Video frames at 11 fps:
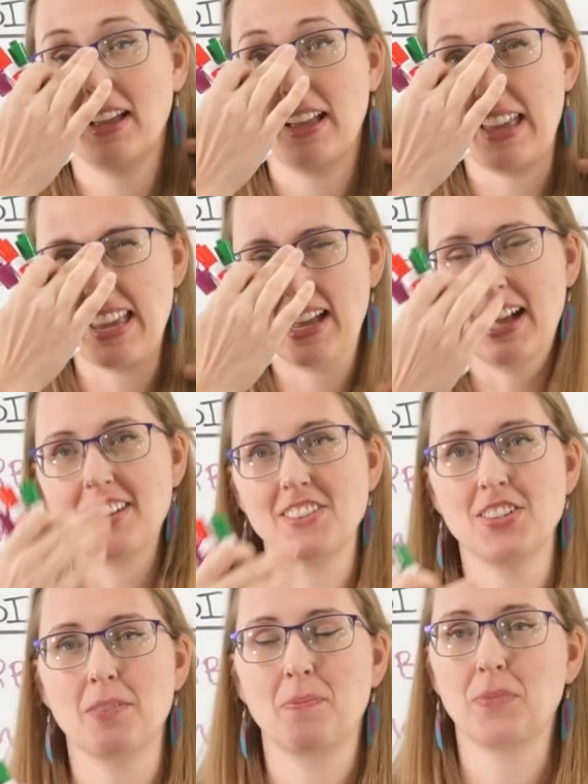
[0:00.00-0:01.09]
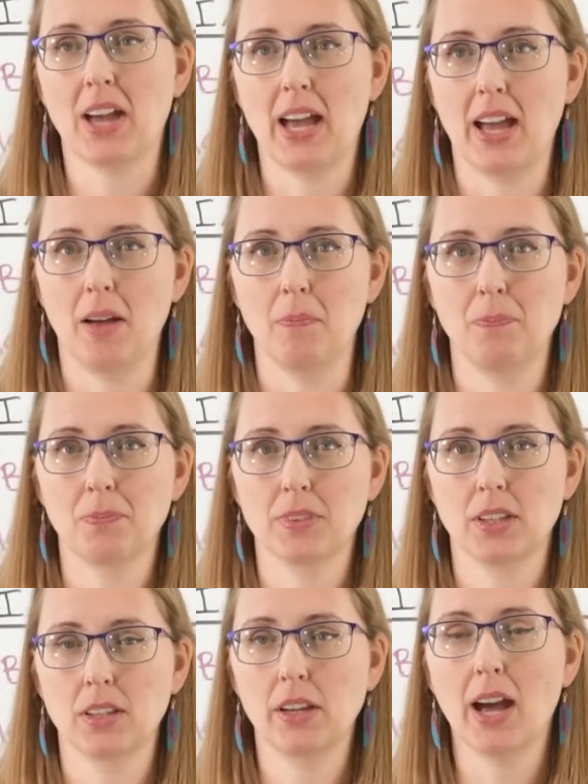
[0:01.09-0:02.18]
And um,
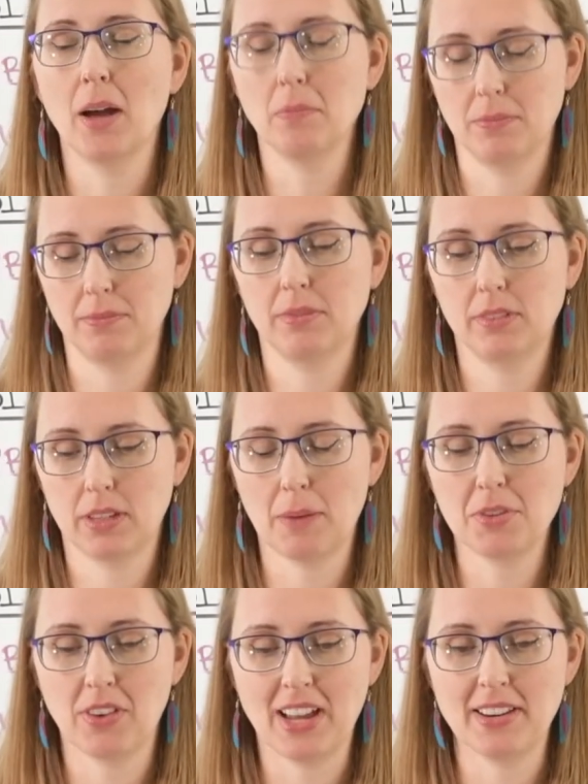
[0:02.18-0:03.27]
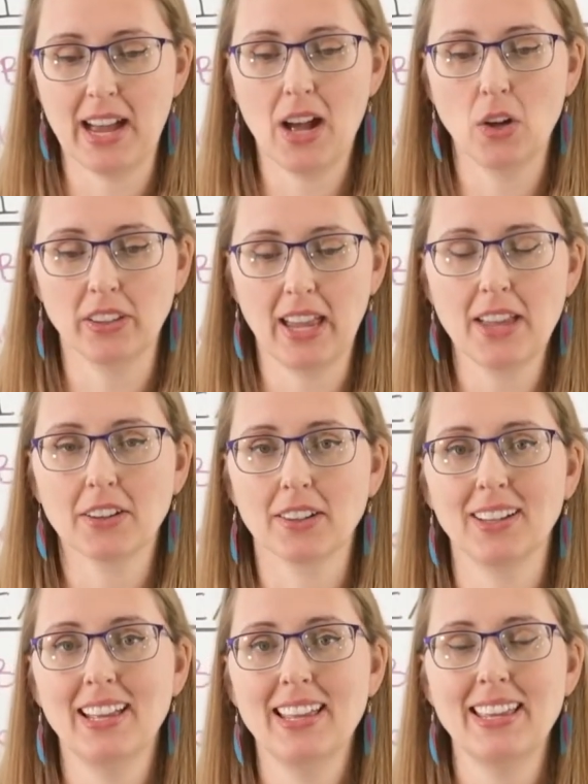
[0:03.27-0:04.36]
come, come to find out
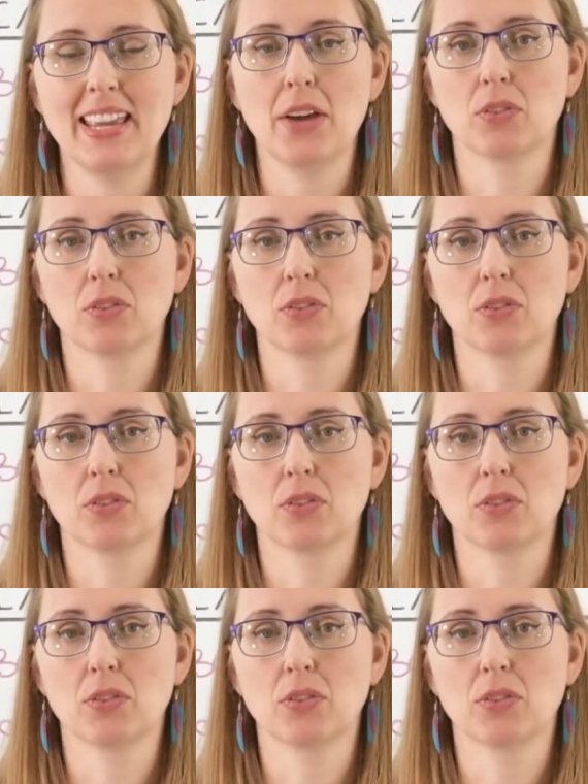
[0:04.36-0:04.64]
later, it